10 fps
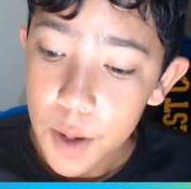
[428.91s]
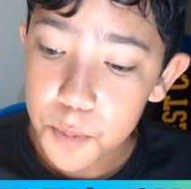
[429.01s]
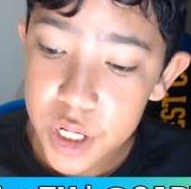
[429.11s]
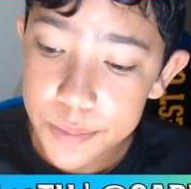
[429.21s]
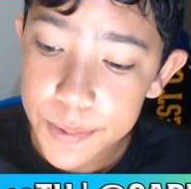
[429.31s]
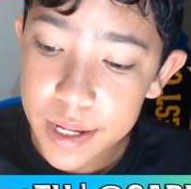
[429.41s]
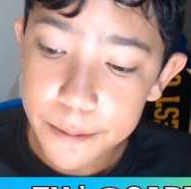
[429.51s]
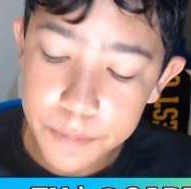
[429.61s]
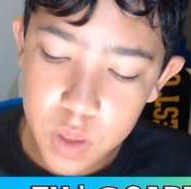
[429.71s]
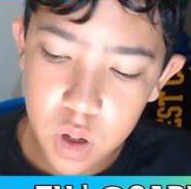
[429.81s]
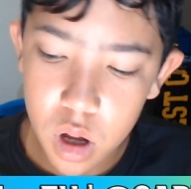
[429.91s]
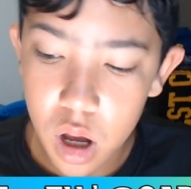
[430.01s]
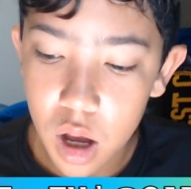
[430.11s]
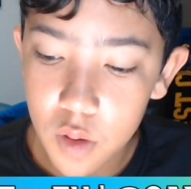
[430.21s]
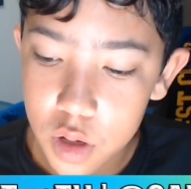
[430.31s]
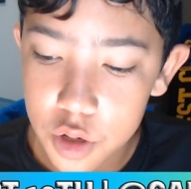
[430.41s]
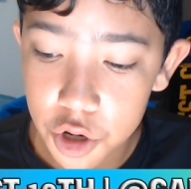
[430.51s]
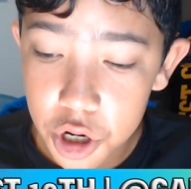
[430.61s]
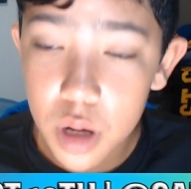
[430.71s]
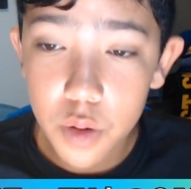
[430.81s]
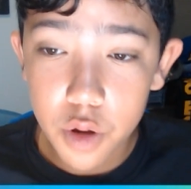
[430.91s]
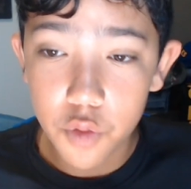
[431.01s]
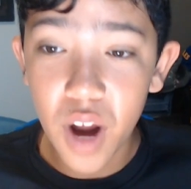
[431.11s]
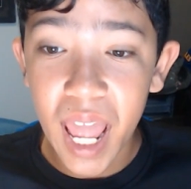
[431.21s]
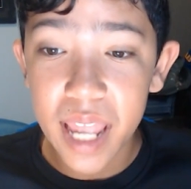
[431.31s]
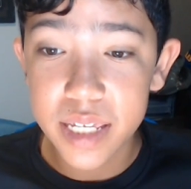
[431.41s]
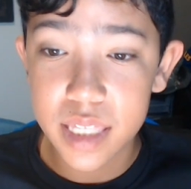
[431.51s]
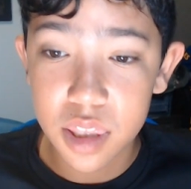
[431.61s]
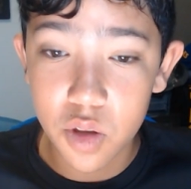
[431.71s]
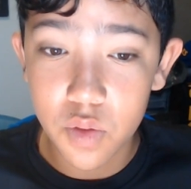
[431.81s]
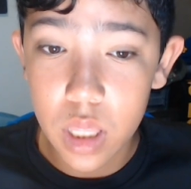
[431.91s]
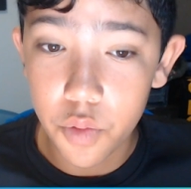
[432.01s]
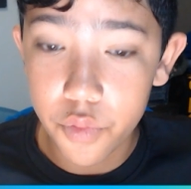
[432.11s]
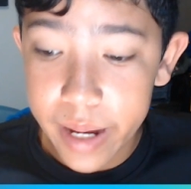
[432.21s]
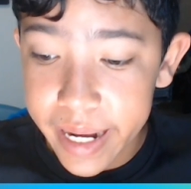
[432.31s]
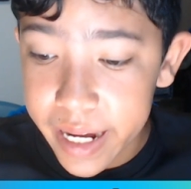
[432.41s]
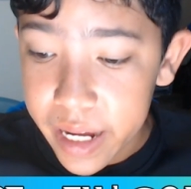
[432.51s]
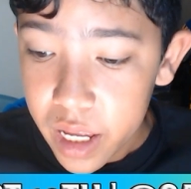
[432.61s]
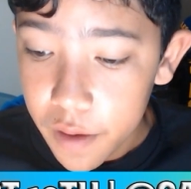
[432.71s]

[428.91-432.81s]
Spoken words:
Brisbane, great thriller win